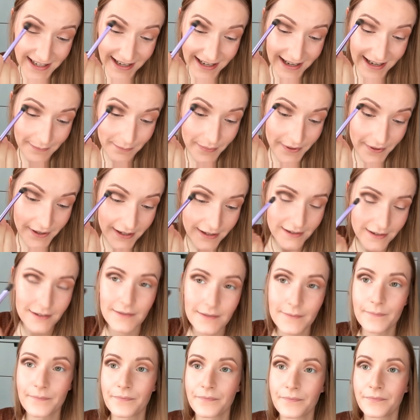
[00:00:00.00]
up
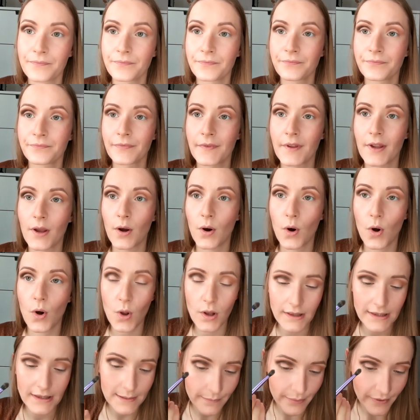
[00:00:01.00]

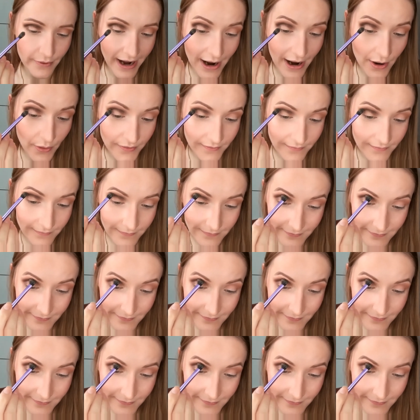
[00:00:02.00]
all the brown,